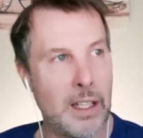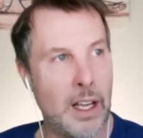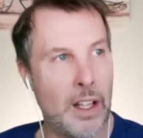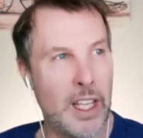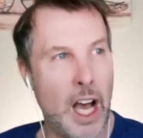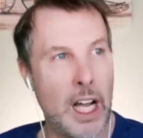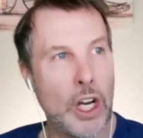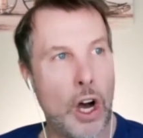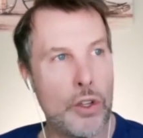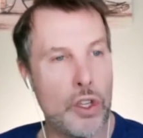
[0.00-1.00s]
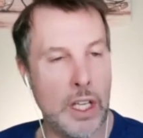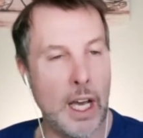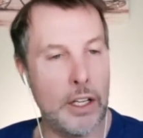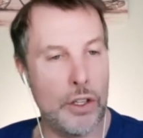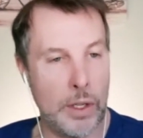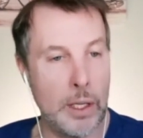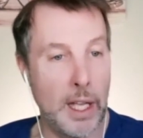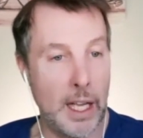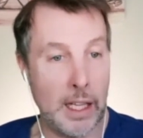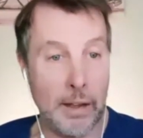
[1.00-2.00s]
on the unconscious kind of
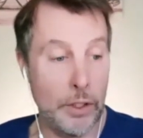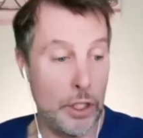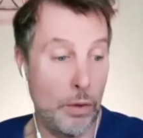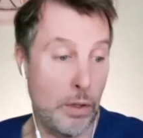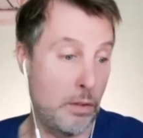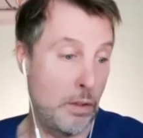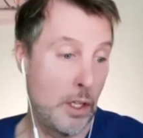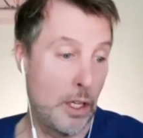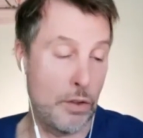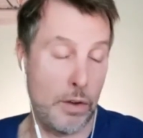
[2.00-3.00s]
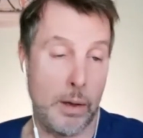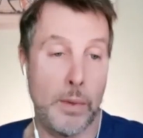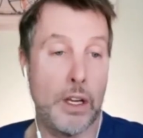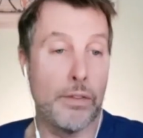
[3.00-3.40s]
dreamlike level you can dream that you're